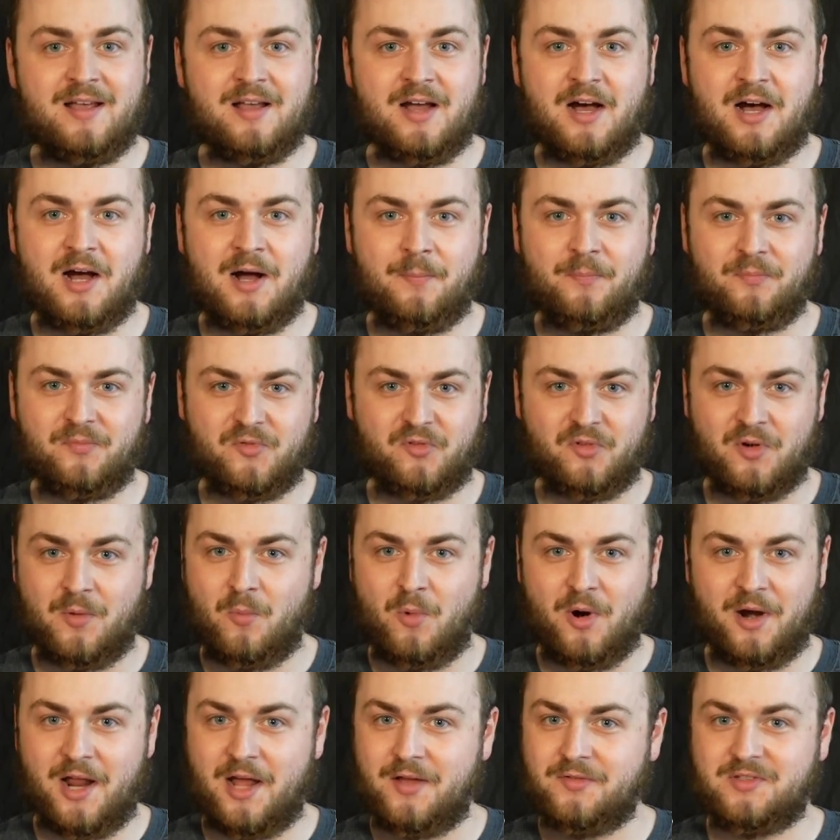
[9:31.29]
From
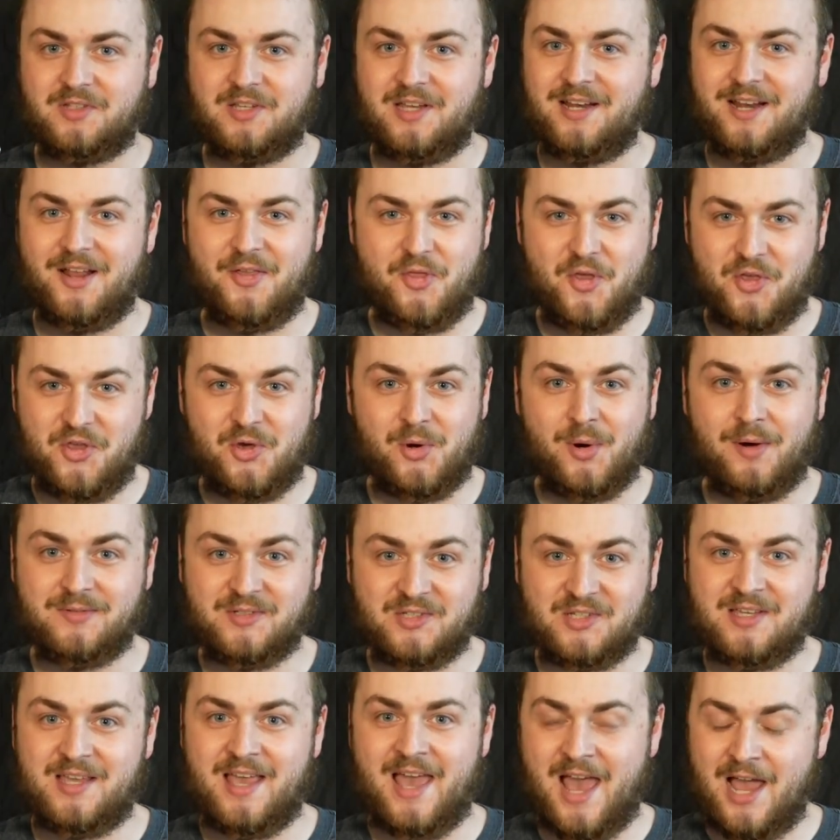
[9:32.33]
what I've seen in the
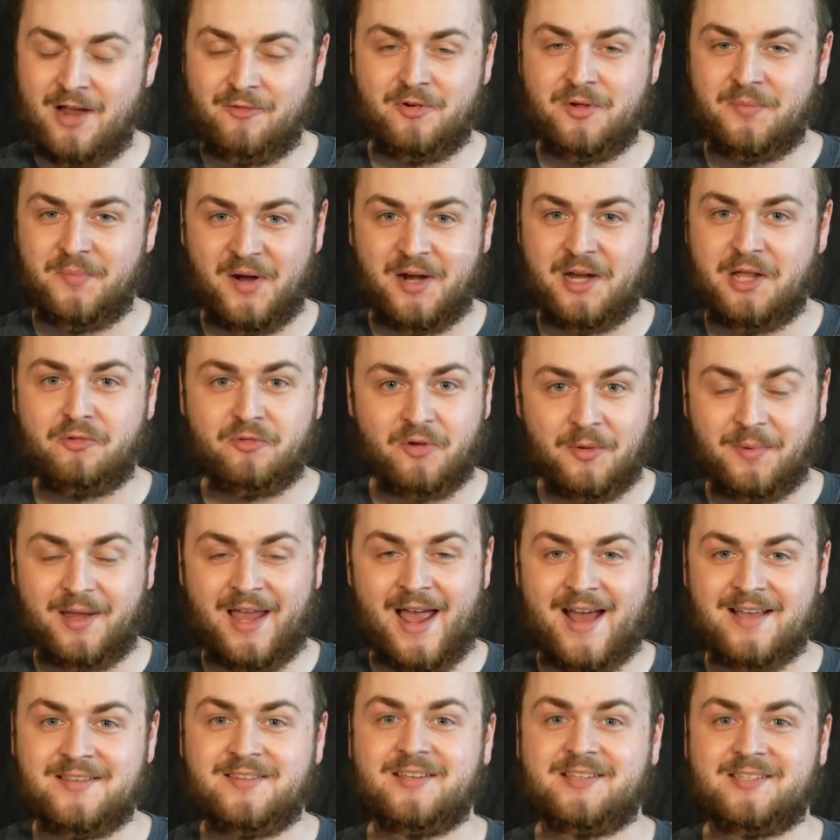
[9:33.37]
UFC, everybody from
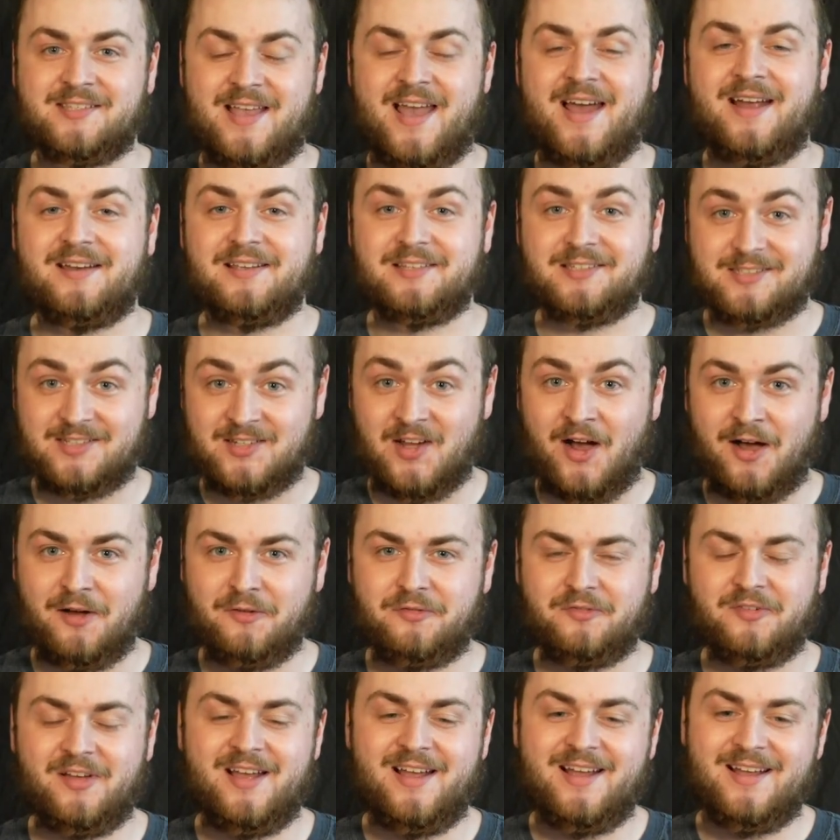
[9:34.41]
Kazakhstan is
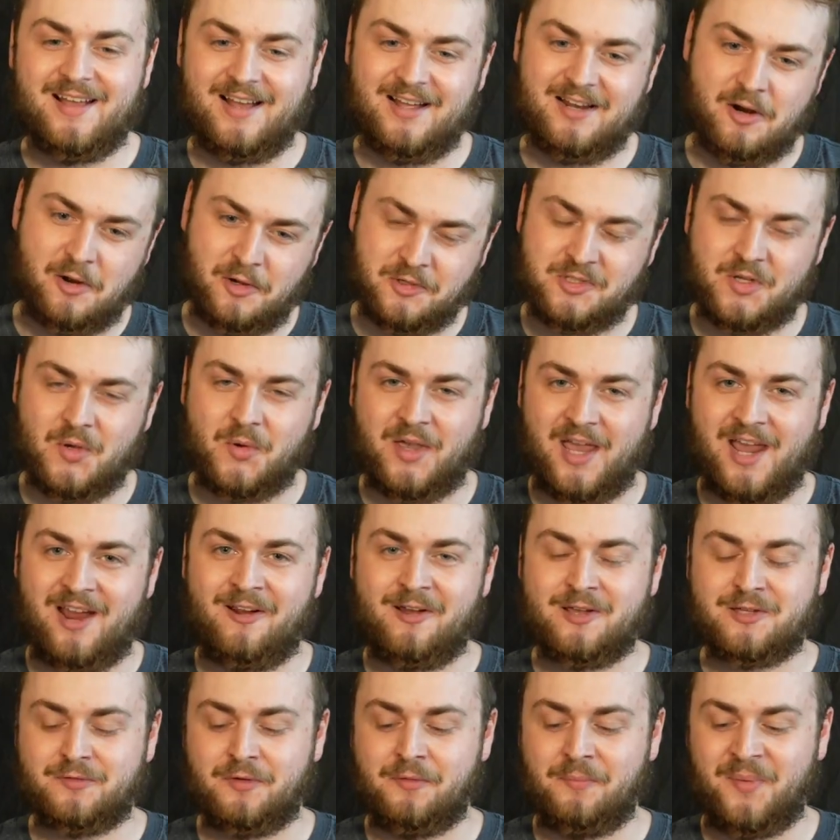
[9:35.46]
tough. It also
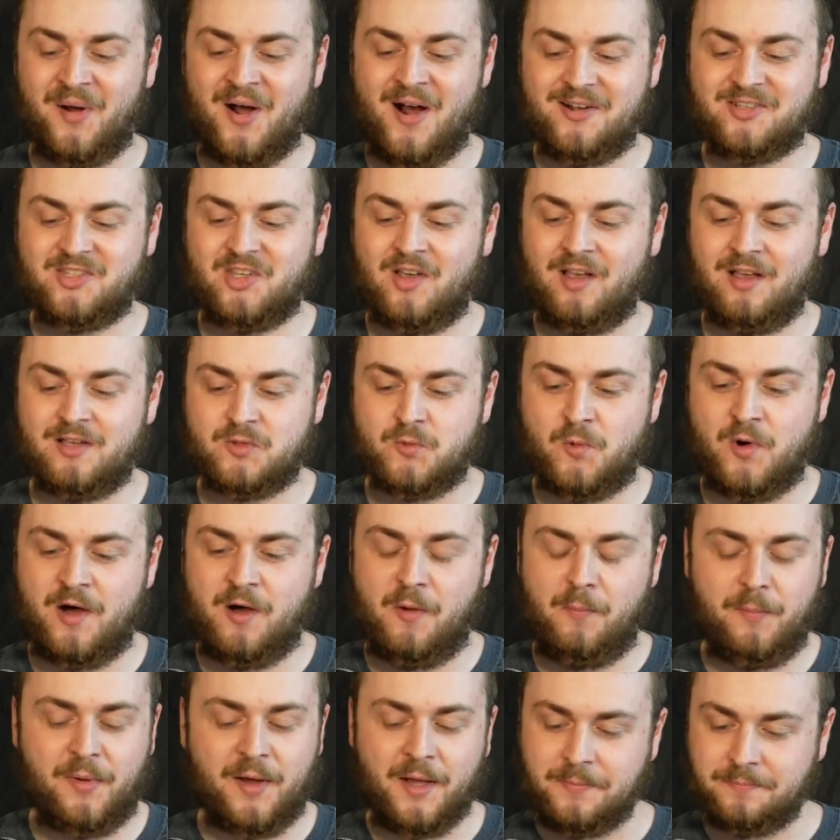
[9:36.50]
carries for boxing as
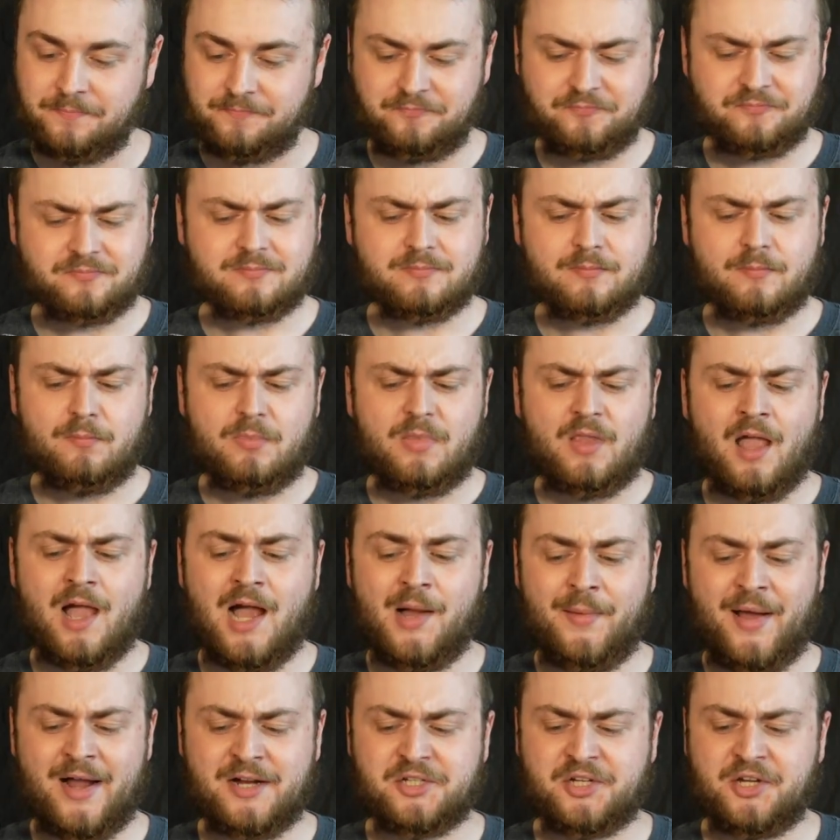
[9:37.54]
well, but
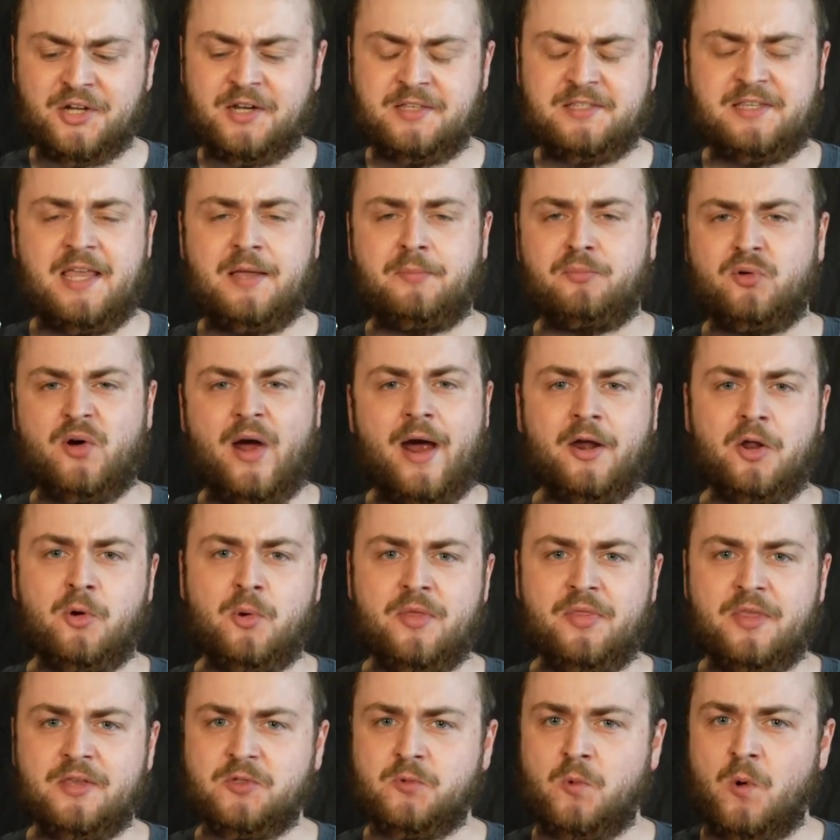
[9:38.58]
I'm actually going to take Prado
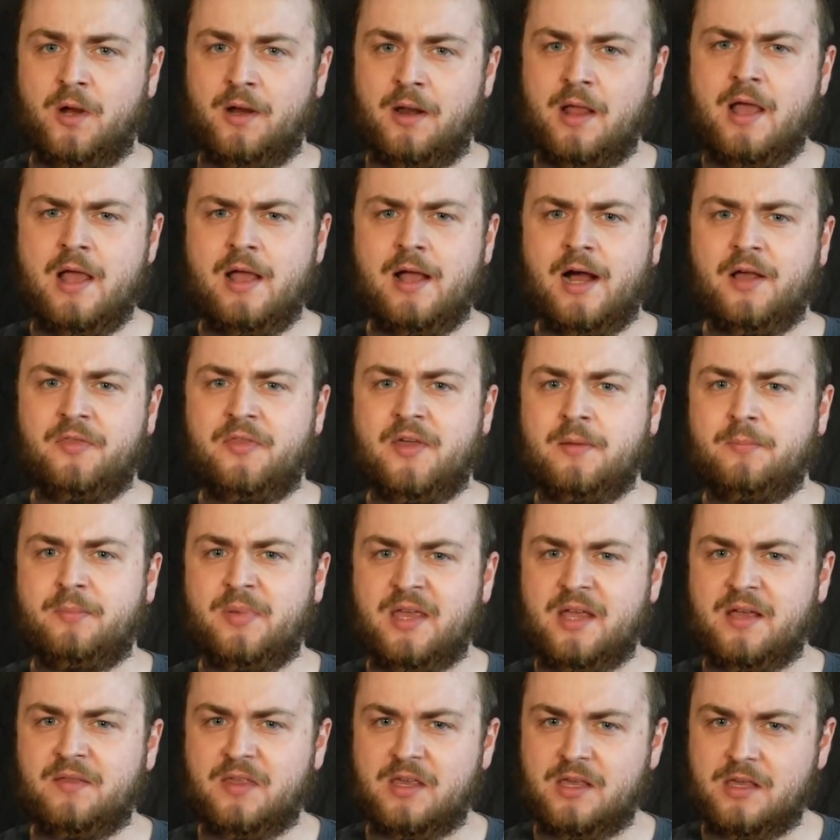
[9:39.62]
in this one. I think
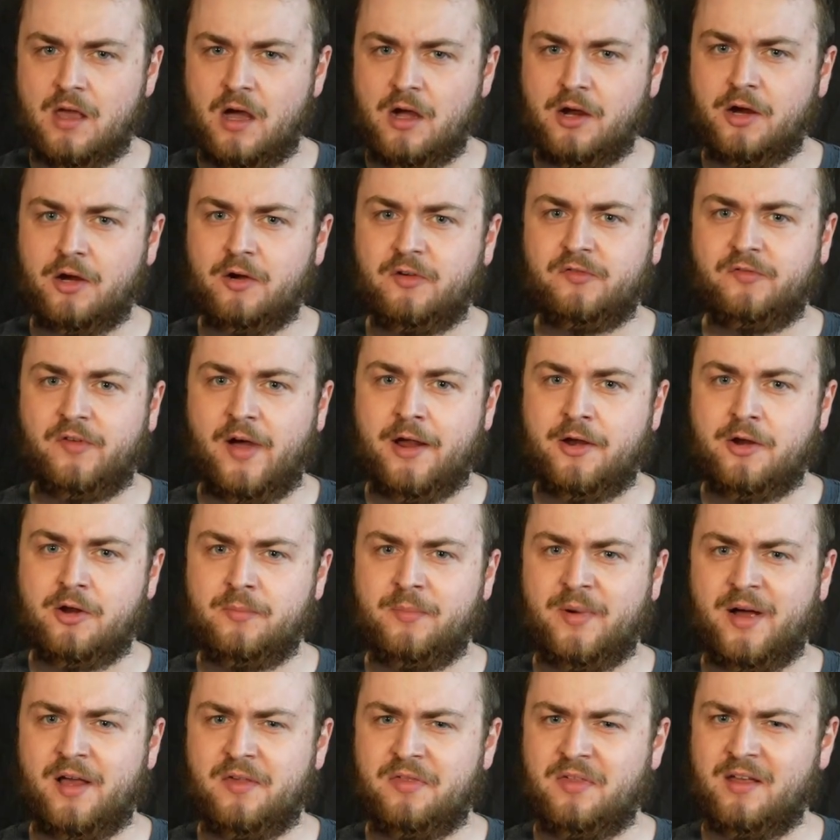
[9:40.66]
being the younger fighter
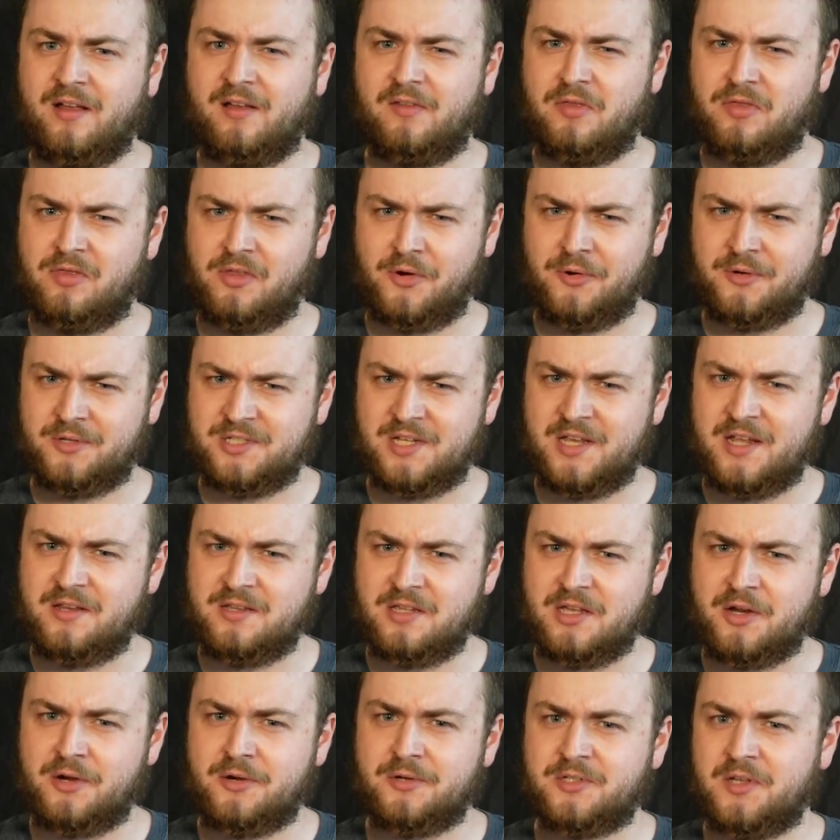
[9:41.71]
by, 13
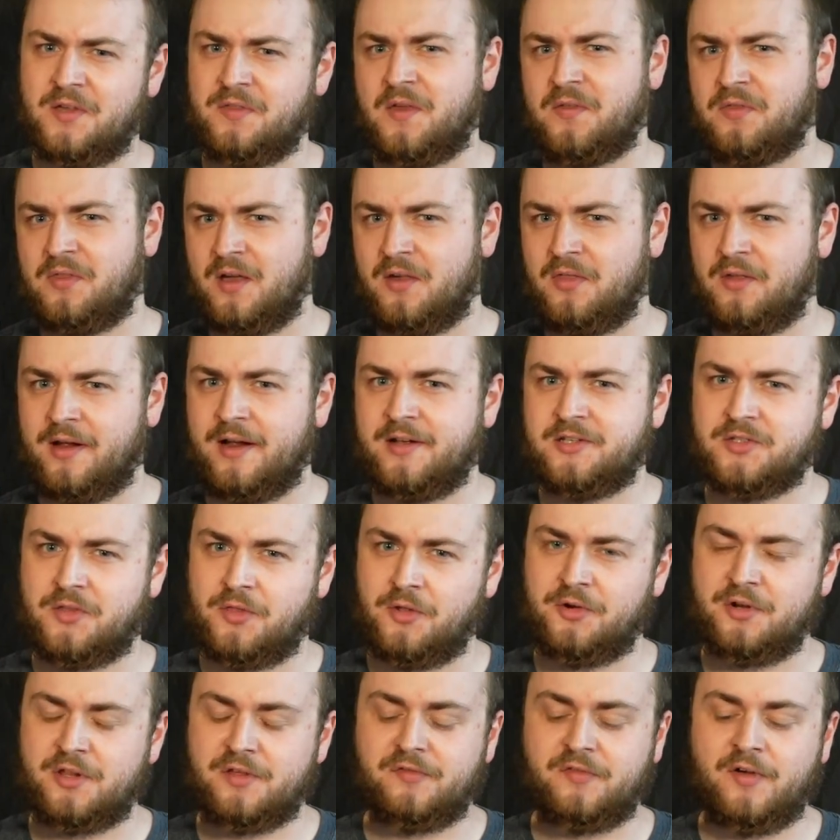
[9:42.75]
years. I think the other guy's
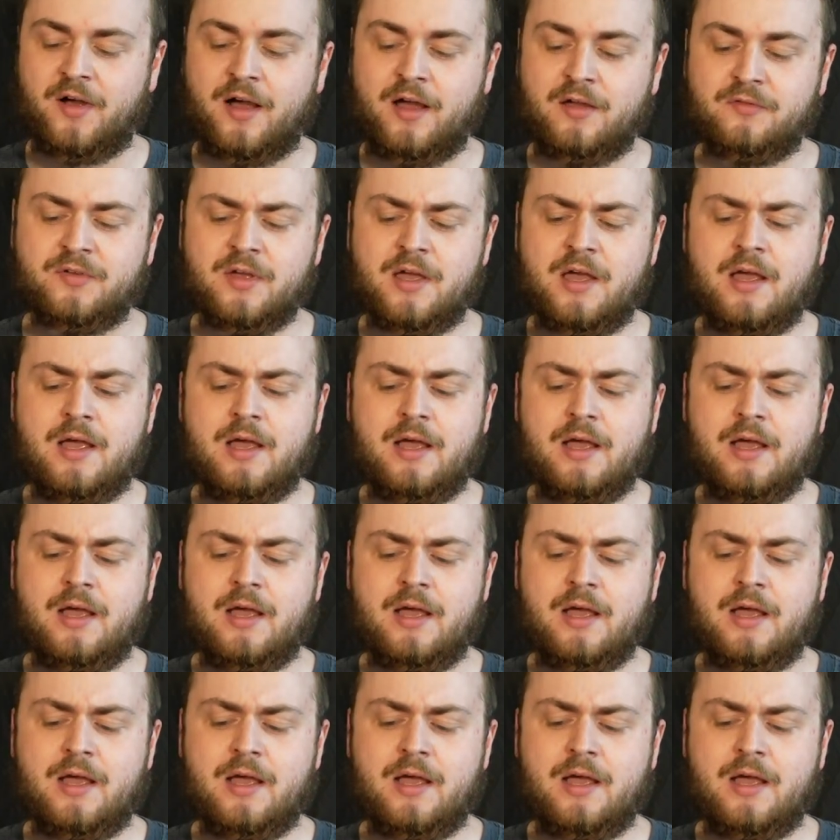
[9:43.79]
35.